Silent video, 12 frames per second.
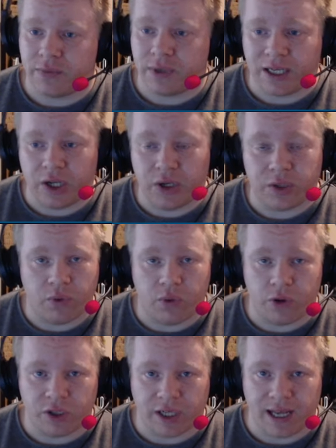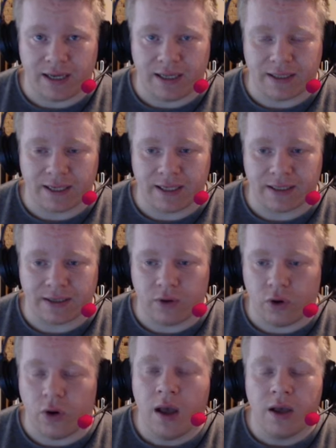We're going to use Porsche again this season,
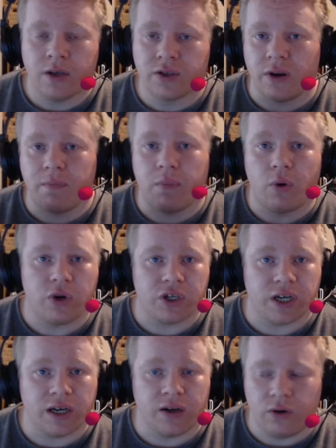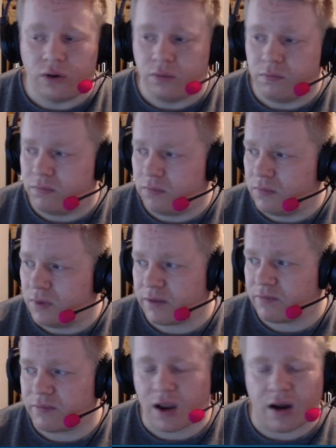Porsche, or I
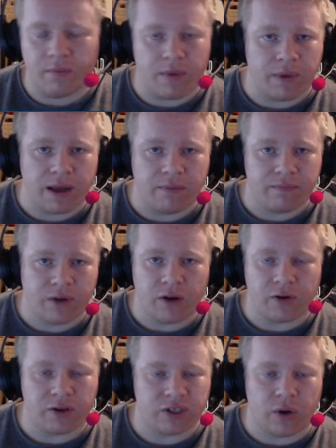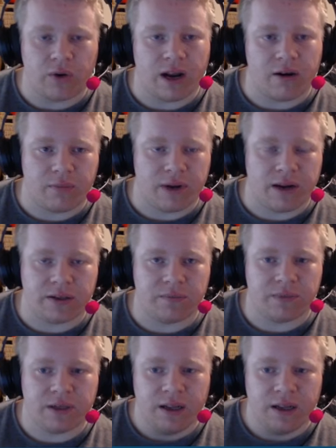can't remember. I was told how to pronounce it, but